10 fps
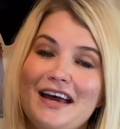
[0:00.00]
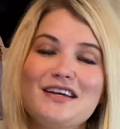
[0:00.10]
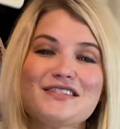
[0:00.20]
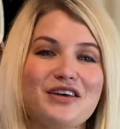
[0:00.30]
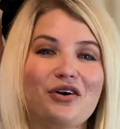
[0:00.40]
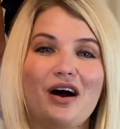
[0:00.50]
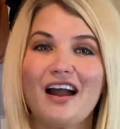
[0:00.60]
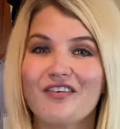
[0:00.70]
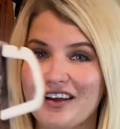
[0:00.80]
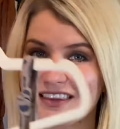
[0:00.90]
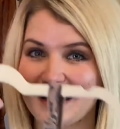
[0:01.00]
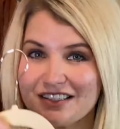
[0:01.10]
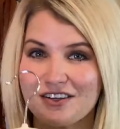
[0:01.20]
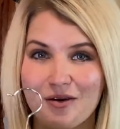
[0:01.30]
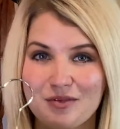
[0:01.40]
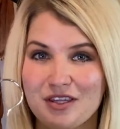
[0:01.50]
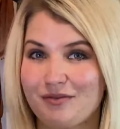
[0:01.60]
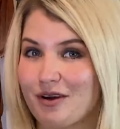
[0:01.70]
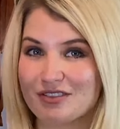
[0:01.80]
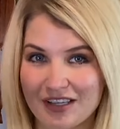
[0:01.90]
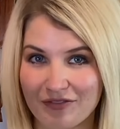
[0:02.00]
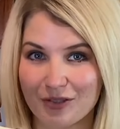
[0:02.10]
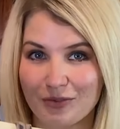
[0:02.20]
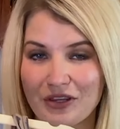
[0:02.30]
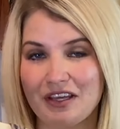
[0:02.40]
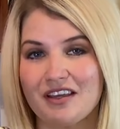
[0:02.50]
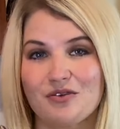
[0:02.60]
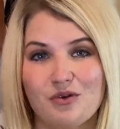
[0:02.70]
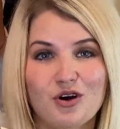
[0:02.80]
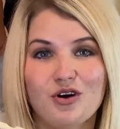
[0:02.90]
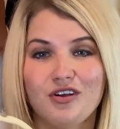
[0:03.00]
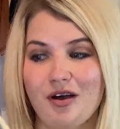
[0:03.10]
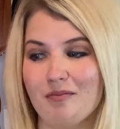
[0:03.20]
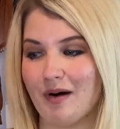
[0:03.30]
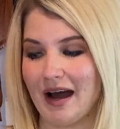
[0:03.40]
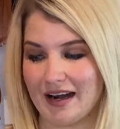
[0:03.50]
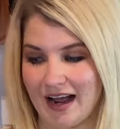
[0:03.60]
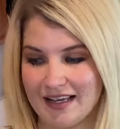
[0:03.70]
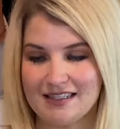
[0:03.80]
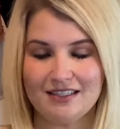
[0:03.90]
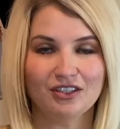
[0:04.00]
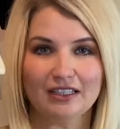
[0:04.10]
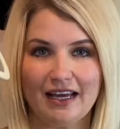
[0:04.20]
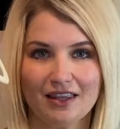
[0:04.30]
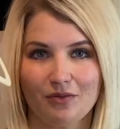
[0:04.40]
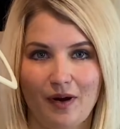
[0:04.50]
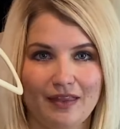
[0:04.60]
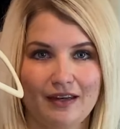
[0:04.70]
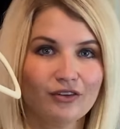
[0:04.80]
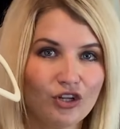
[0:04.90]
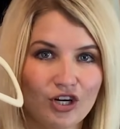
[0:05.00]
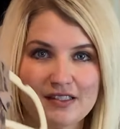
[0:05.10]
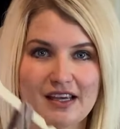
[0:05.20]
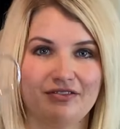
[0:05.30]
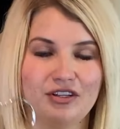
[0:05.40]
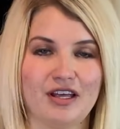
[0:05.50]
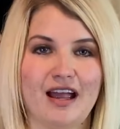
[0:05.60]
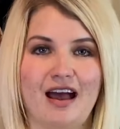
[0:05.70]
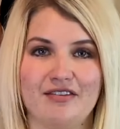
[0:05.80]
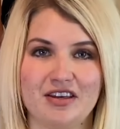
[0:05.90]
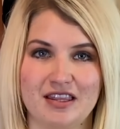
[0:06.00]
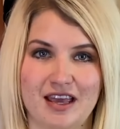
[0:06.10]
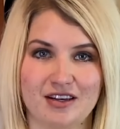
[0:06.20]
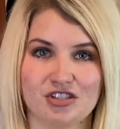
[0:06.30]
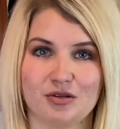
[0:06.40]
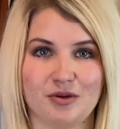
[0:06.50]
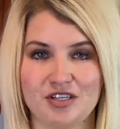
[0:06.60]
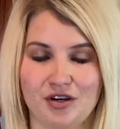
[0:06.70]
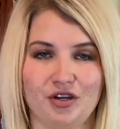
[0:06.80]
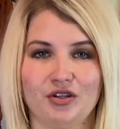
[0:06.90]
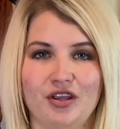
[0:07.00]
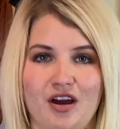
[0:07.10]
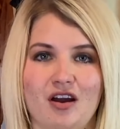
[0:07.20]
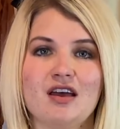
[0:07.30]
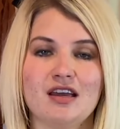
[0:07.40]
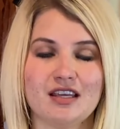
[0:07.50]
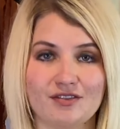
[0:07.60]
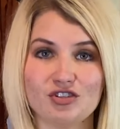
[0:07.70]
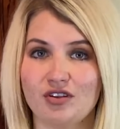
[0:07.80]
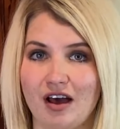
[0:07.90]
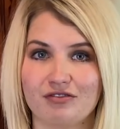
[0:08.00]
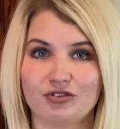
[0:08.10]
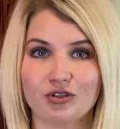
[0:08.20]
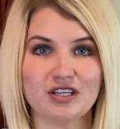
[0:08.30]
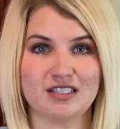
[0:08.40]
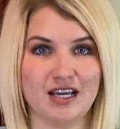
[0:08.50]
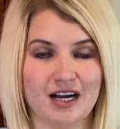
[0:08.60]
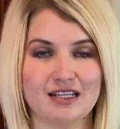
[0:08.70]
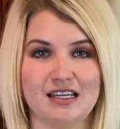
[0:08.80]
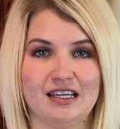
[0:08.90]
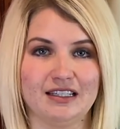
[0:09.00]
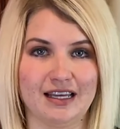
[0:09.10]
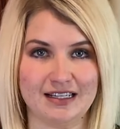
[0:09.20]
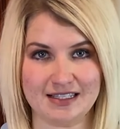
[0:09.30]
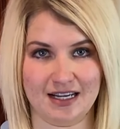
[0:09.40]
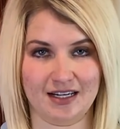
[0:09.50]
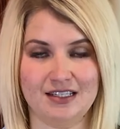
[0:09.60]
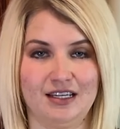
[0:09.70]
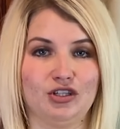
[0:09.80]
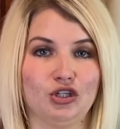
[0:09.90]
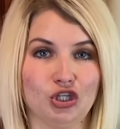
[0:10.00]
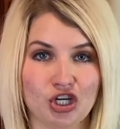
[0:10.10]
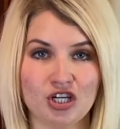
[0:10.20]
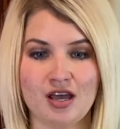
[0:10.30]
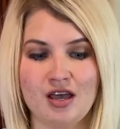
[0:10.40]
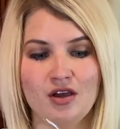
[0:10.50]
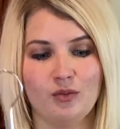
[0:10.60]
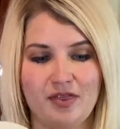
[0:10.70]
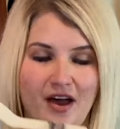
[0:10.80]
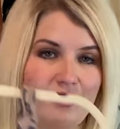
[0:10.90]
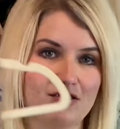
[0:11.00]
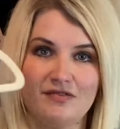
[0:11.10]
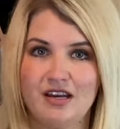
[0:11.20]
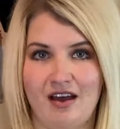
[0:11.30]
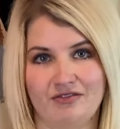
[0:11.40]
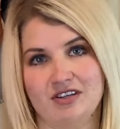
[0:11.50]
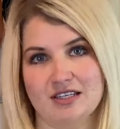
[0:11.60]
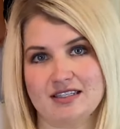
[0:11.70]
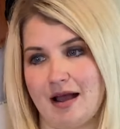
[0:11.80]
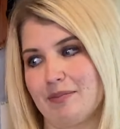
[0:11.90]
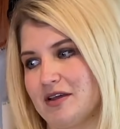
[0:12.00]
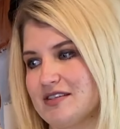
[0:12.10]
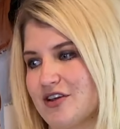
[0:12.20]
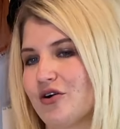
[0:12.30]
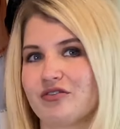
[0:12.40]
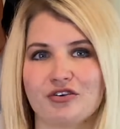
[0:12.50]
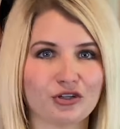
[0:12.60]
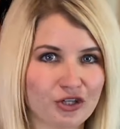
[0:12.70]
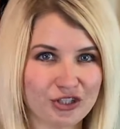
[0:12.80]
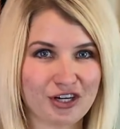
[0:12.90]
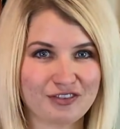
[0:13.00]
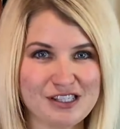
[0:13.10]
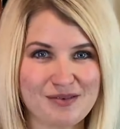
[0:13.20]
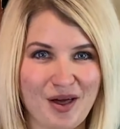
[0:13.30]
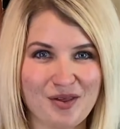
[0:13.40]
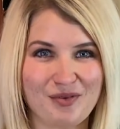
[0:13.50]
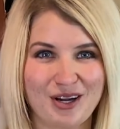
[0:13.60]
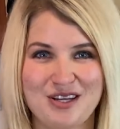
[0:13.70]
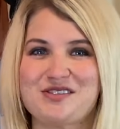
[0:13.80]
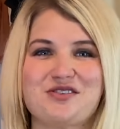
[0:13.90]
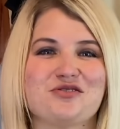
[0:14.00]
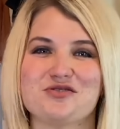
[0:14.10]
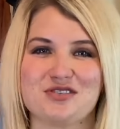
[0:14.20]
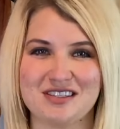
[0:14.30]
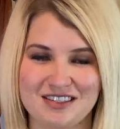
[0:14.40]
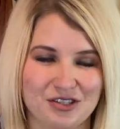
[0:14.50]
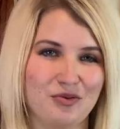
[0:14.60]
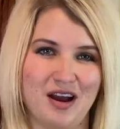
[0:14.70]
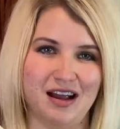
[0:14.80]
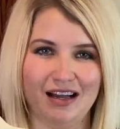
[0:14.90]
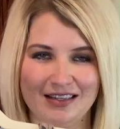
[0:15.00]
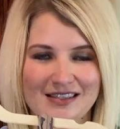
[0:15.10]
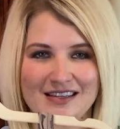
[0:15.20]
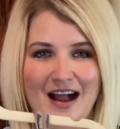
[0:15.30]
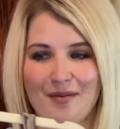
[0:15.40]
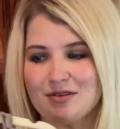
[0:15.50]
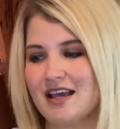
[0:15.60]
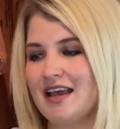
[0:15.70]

so I find that to not be the most comfortable thing in the world, but I still like the way that it looks. I feel like having the extra material there gives you that fully tucked in, like sucked in look without even having to snap it. So if you're a little nervous about the bodysuit, you can still wear it unsnapped